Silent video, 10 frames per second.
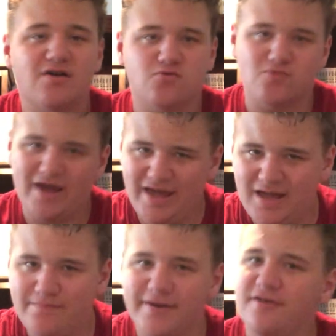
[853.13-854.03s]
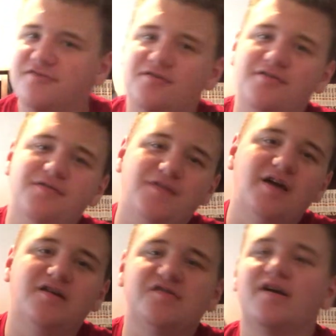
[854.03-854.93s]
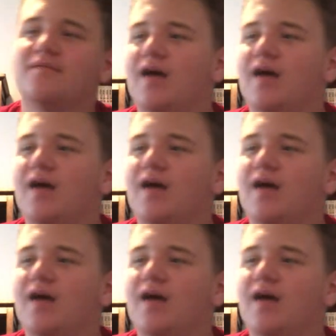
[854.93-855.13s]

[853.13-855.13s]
great. But I also don't think it's like...